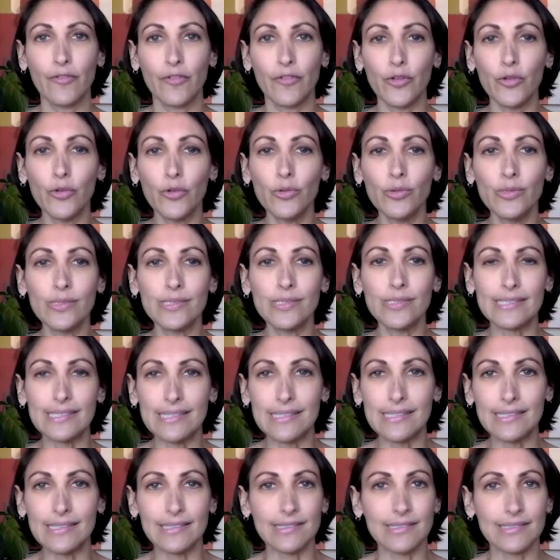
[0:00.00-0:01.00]
if you
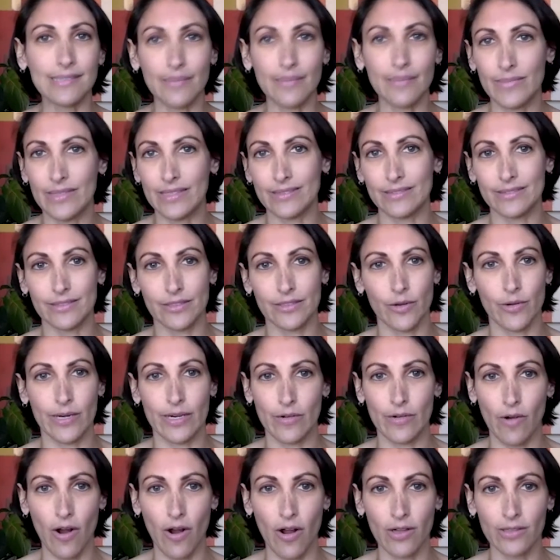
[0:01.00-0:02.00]
see
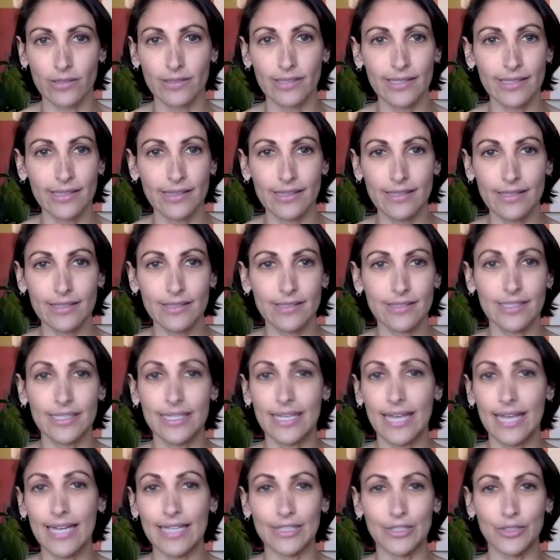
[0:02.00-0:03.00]
something's going wrong like
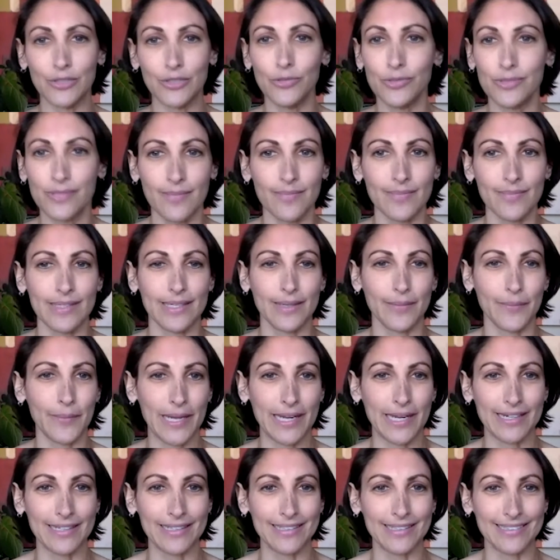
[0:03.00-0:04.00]
this, you got to do
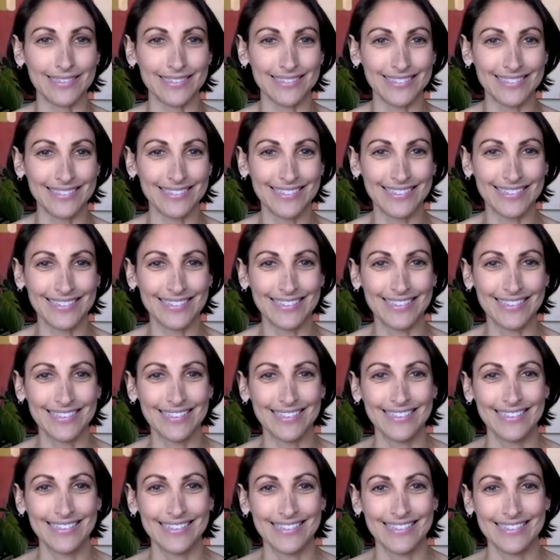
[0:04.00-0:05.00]
something about
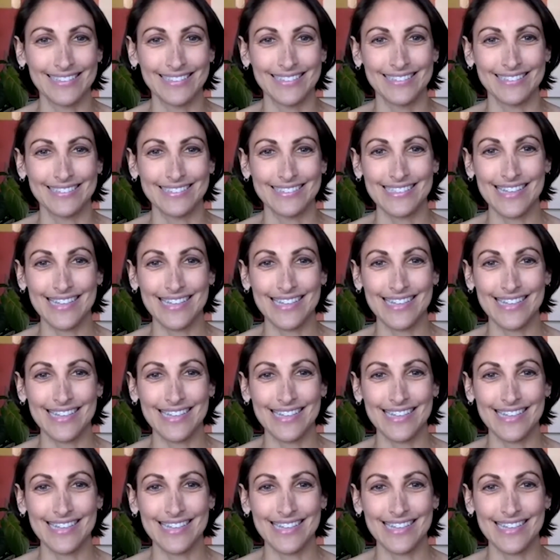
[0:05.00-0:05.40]
it.